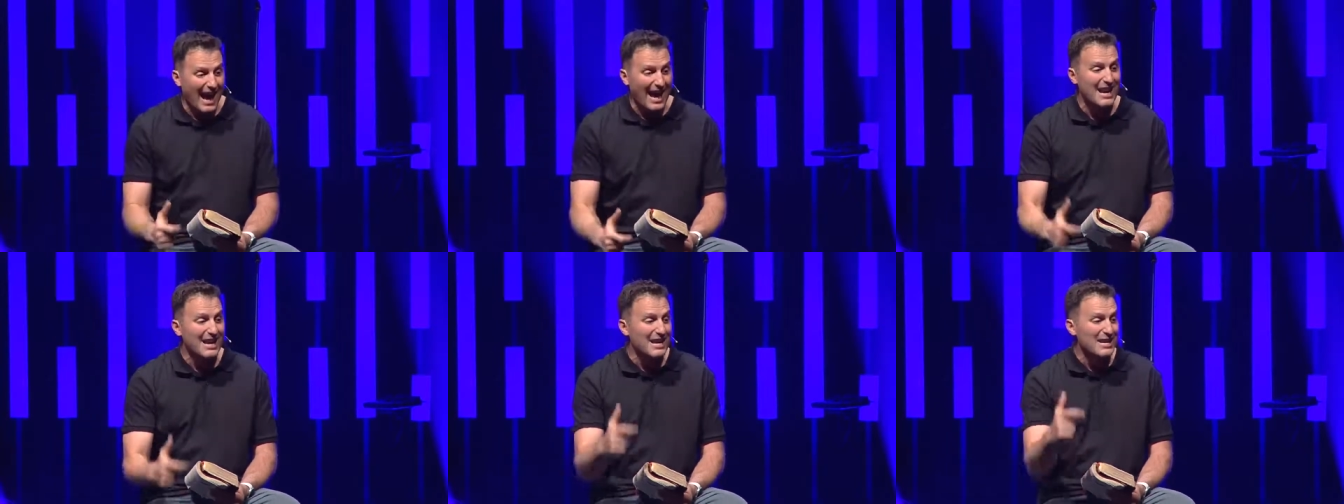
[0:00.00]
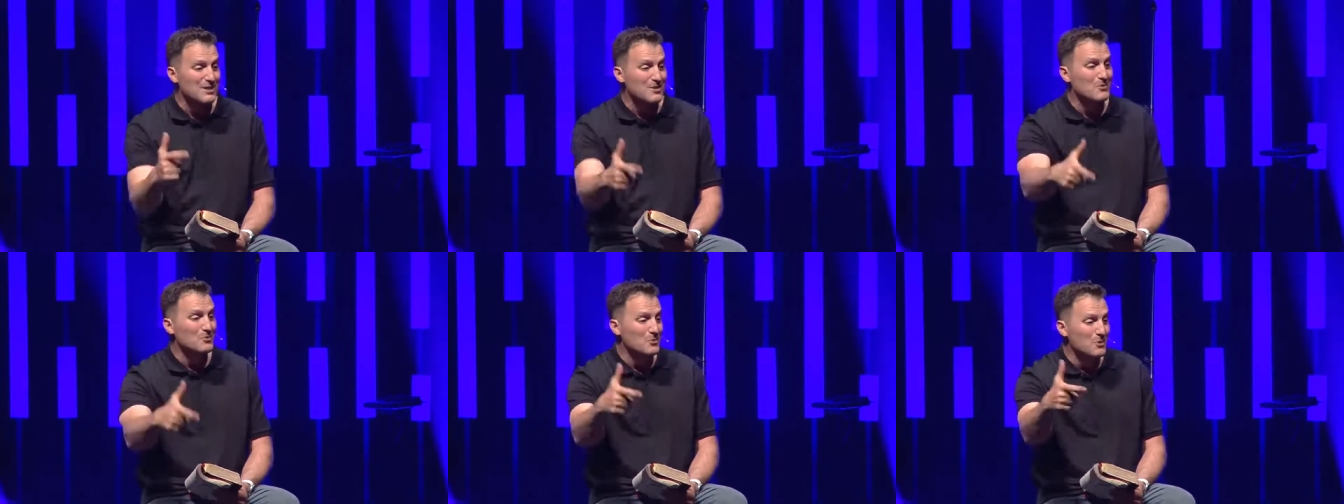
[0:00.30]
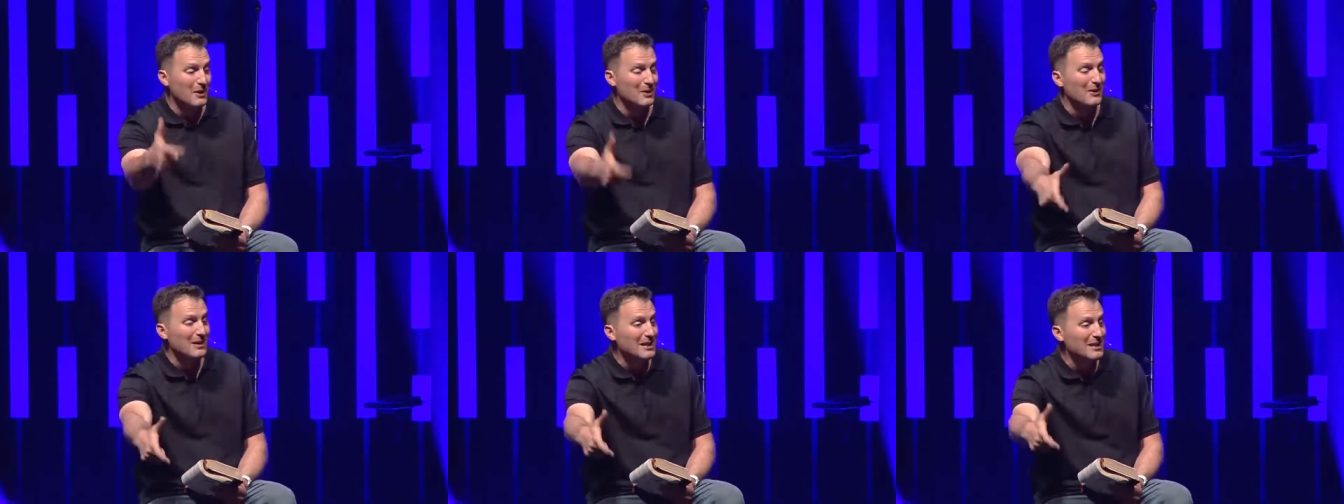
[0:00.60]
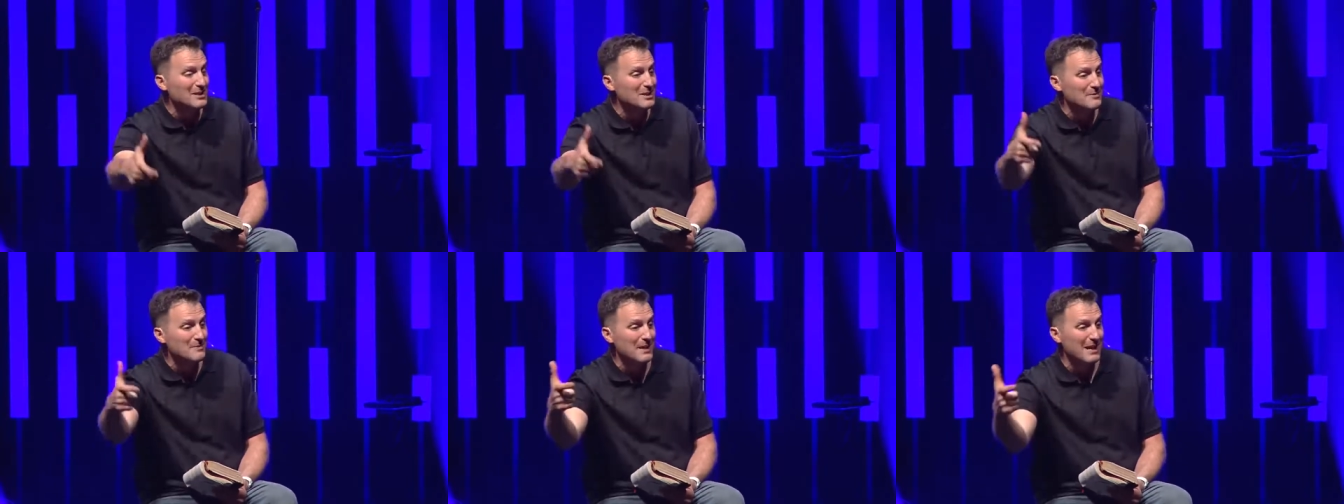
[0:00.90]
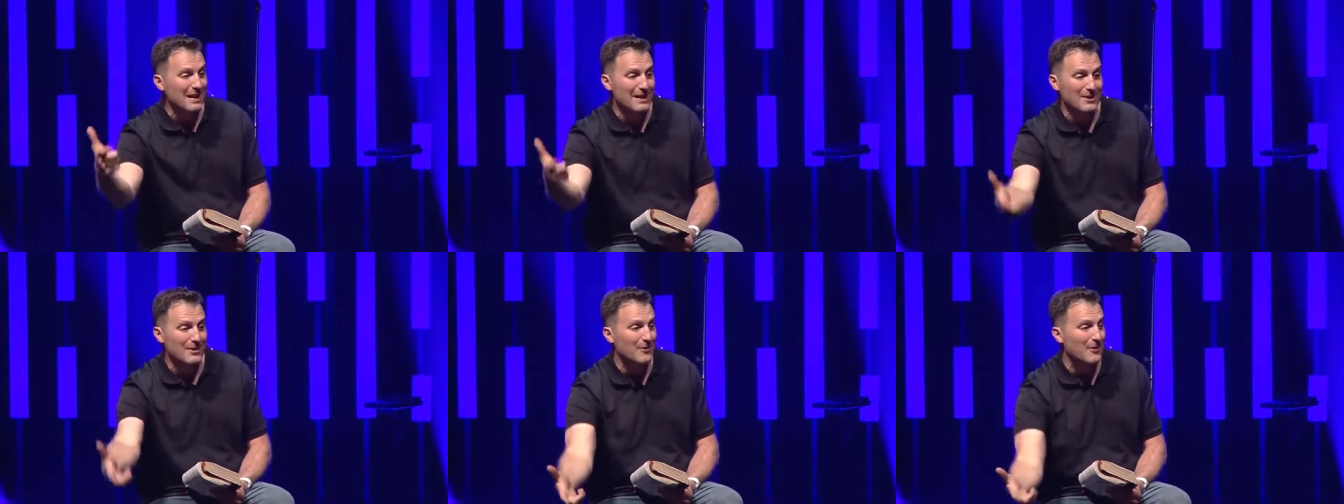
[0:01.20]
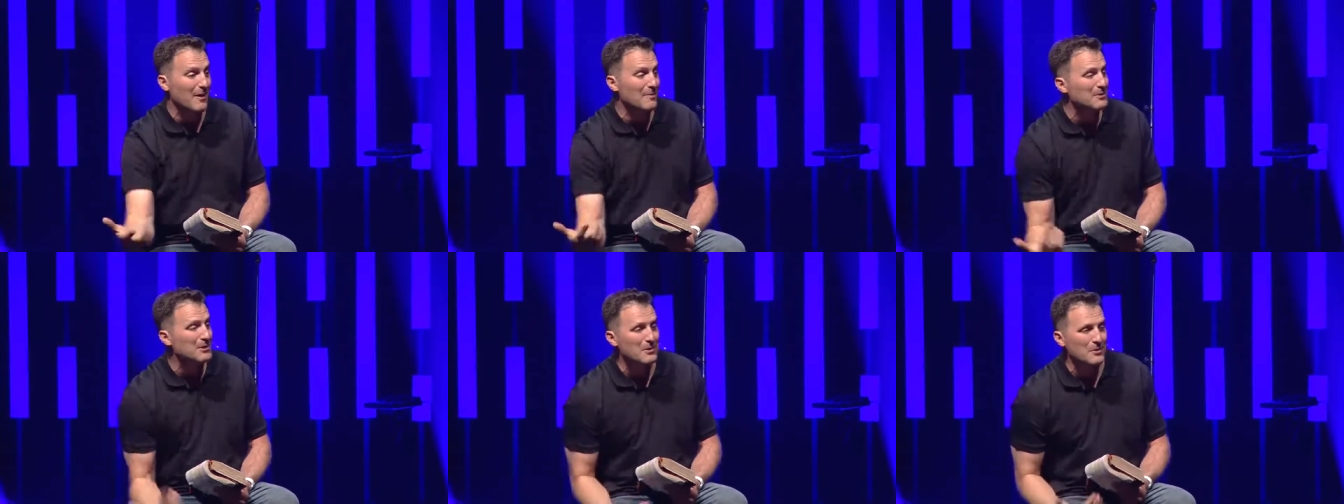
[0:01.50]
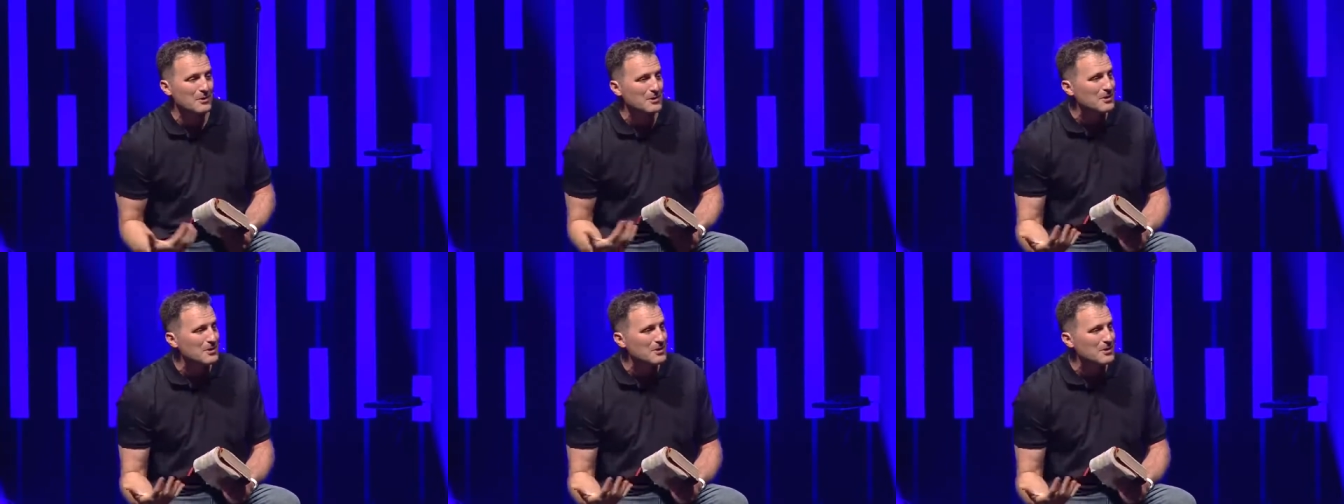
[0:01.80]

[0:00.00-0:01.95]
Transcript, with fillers: and he's willing to be interrupted,